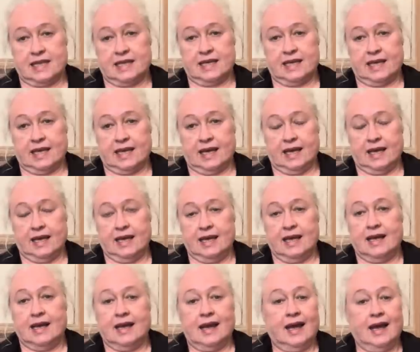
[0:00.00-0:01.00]
here
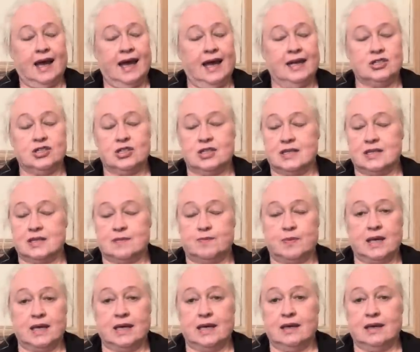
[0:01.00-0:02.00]
and just
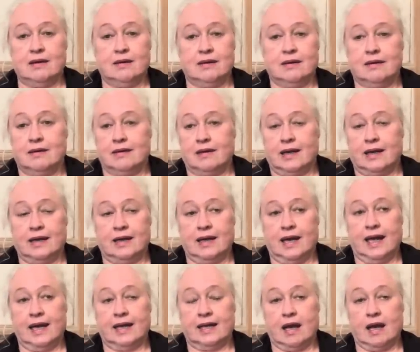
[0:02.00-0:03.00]
be in
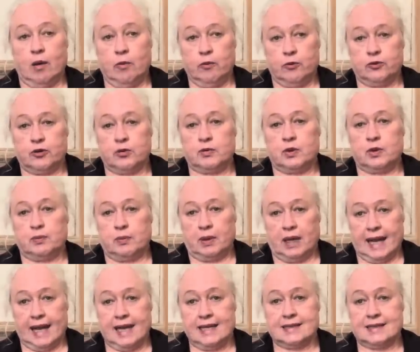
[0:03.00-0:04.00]
a comfortable
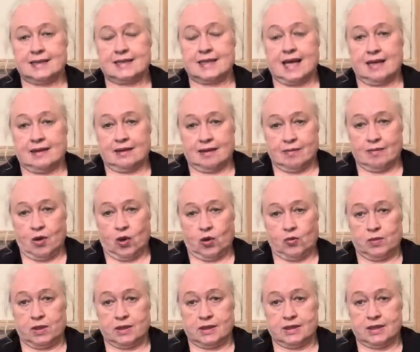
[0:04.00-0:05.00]
place at the
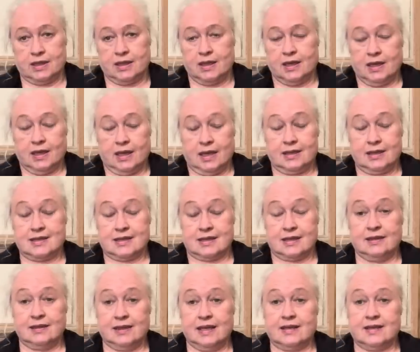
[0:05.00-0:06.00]
moment. It
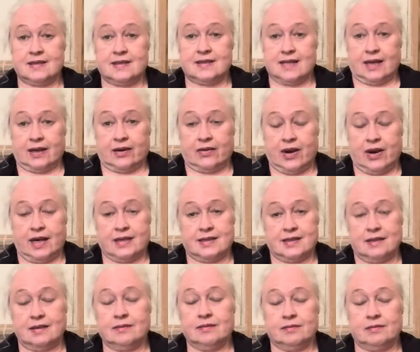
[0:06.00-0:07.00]
still needs
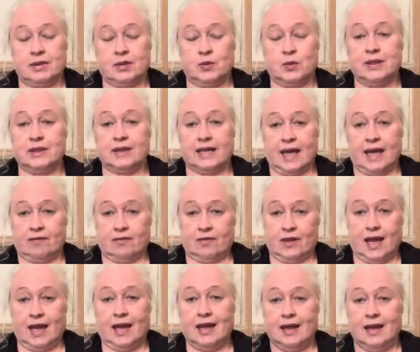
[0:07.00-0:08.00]
decorating, but we'll get
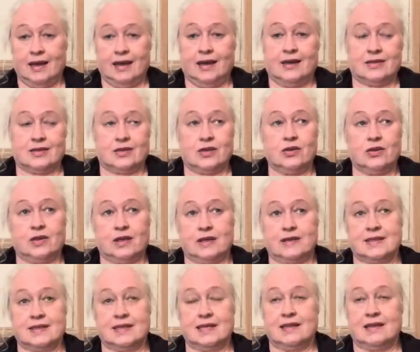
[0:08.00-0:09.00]
there. So you can
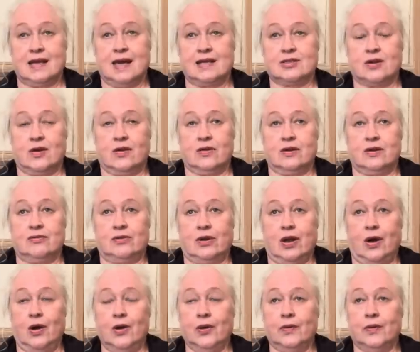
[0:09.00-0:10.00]
see that on the
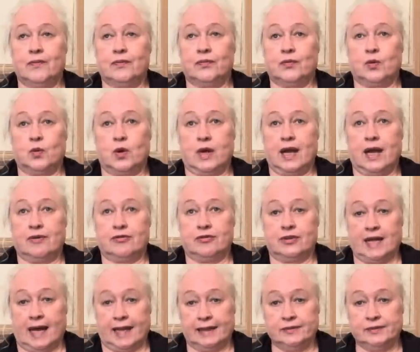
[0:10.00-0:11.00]
vlog, what I've
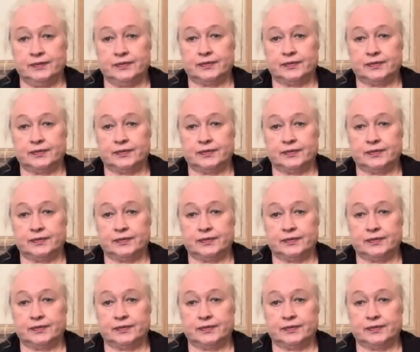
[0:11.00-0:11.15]
done.